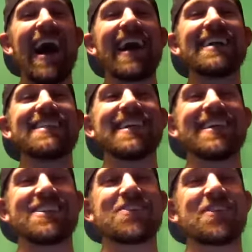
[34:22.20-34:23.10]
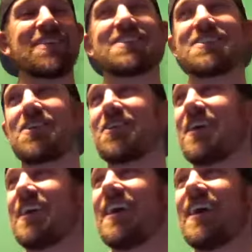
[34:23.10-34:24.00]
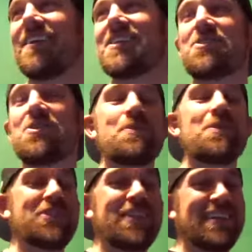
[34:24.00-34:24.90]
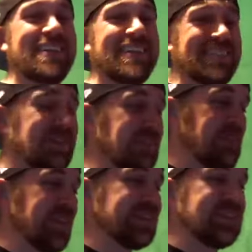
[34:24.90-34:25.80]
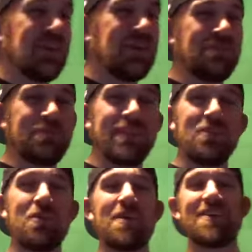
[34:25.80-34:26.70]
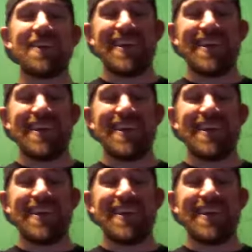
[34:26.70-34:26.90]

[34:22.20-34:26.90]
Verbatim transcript: I got to tell you the story. This is so good. Alyssa will appreciate this. So we're,